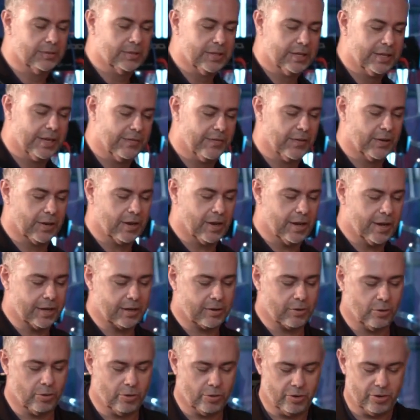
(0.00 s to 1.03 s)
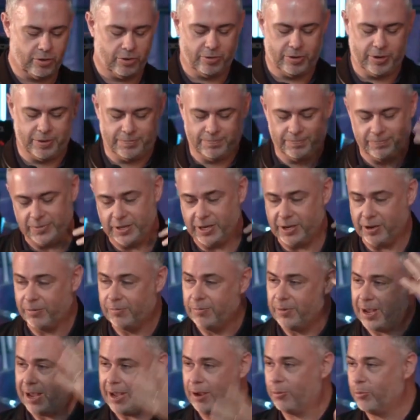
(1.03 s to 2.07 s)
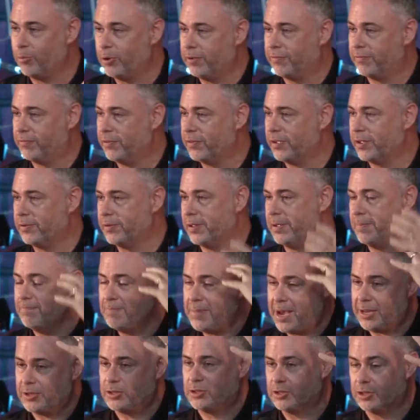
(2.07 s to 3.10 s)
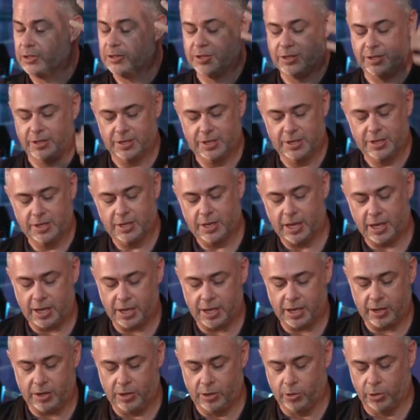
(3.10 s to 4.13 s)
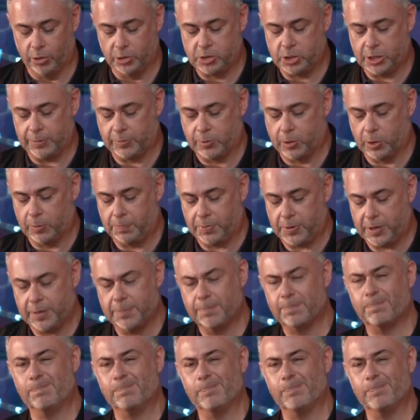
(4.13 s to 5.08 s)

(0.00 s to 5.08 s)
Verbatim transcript: if you like, or, or a, you know, how we've imagined uh, lordship could be.